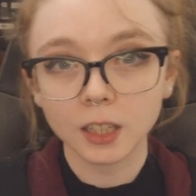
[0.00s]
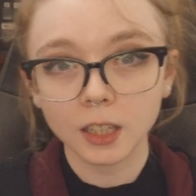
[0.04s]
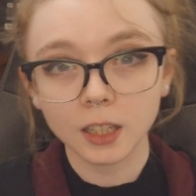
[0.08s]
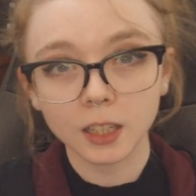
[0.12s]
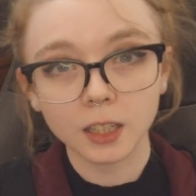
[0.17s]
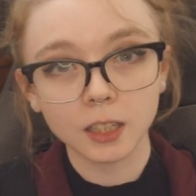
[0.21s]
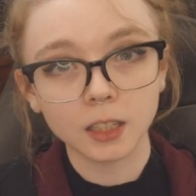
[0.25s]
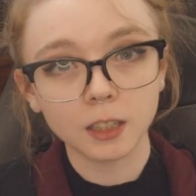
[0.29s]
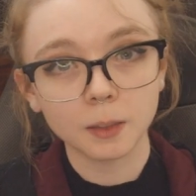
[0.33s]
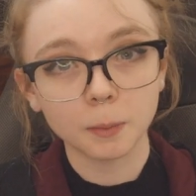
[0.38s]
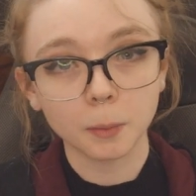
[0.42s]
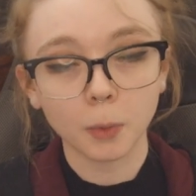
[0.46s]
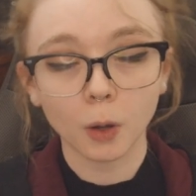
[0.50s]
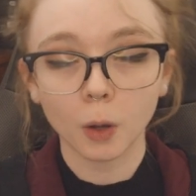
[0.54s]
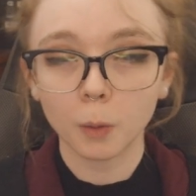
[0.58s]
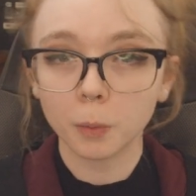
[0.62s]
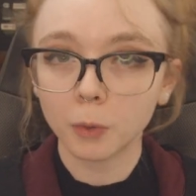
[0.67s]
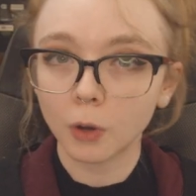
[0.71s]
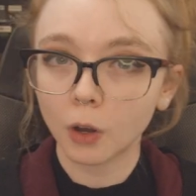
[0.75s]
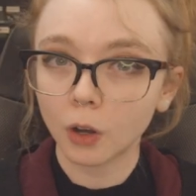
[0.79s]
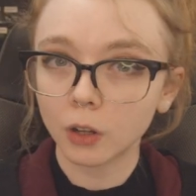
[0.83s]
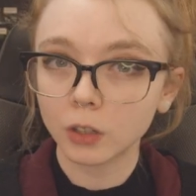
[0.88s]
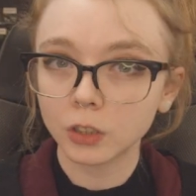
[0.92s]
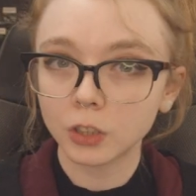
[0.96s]
and
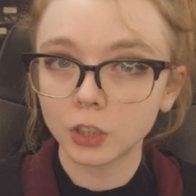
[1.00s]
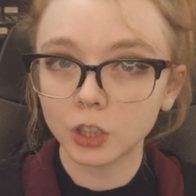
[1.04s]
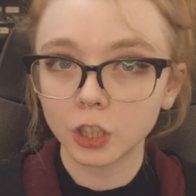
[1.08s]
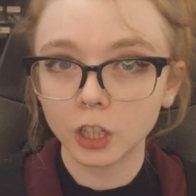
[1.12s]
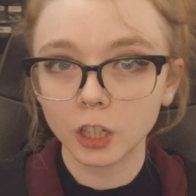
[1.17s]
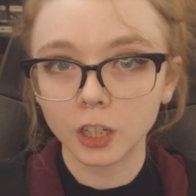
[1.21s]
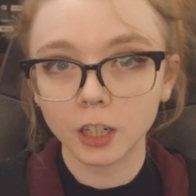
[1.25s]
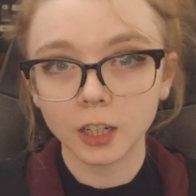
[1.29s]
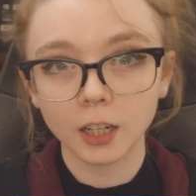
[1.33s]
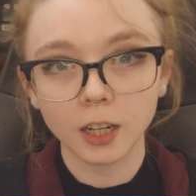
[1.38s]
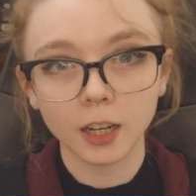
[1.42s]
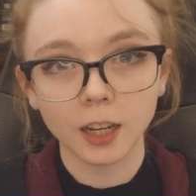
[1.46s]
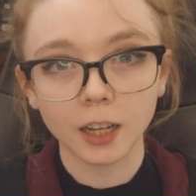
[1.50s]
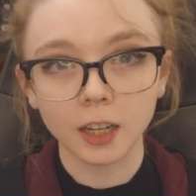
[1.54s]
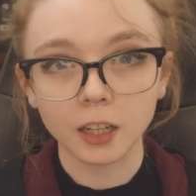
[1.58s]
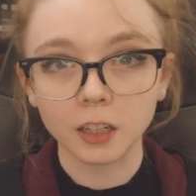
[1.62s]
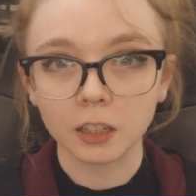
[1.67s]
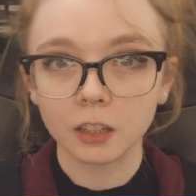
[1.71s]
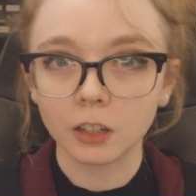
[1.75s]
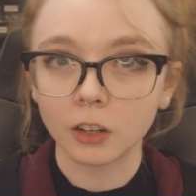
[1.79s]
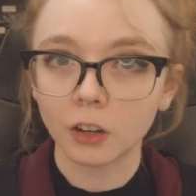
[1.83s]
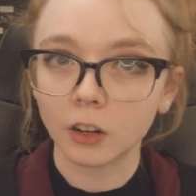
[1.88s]
pop culture and